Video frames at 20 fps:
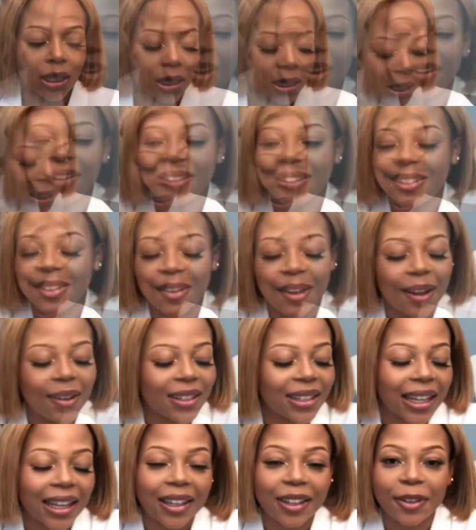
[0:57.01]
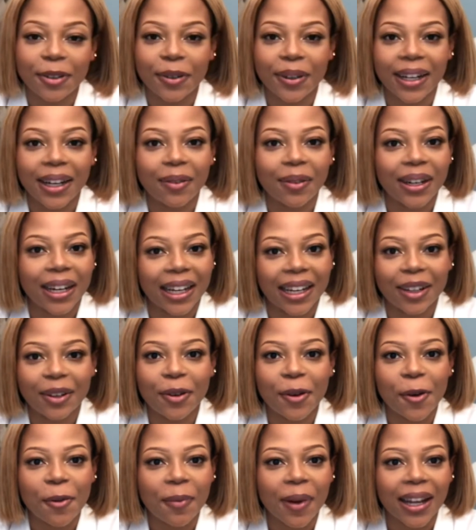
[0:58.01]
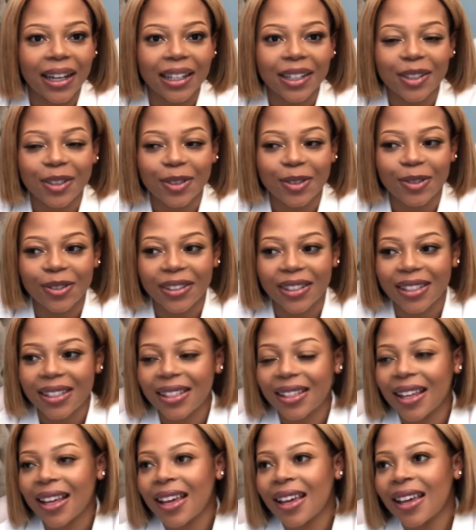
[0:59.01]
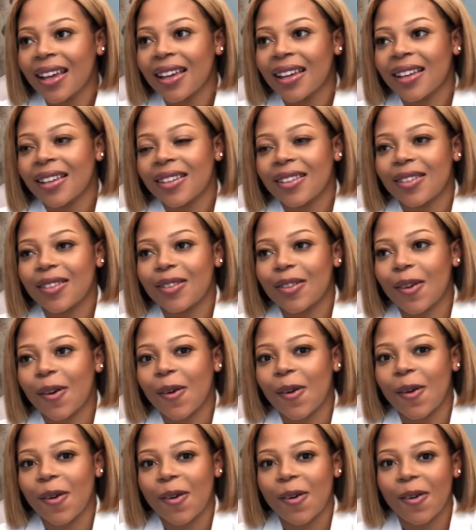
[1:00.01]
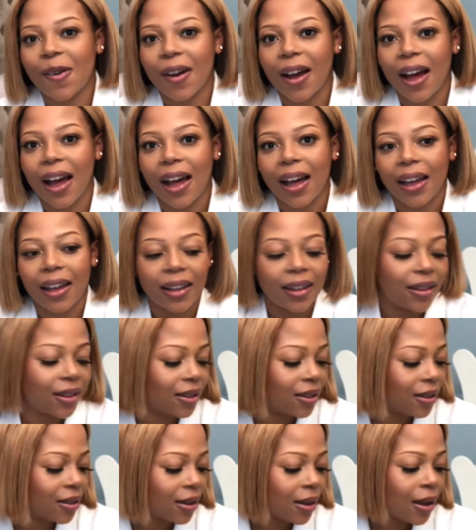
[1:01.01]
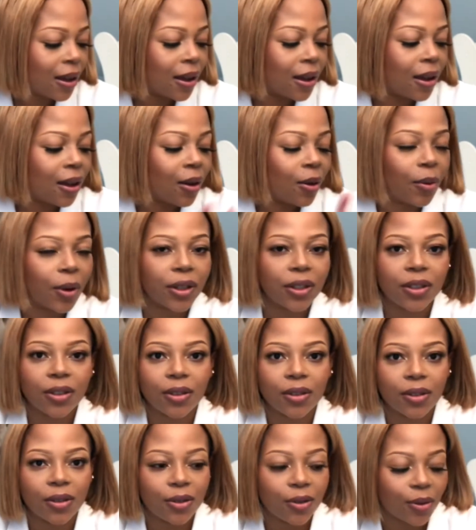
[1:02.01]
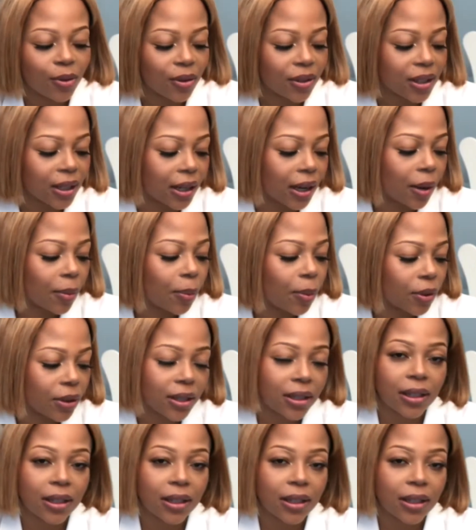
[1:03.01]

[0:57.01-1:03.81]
so i was like you know what when i get home i need to do this so i went to the stores and I bought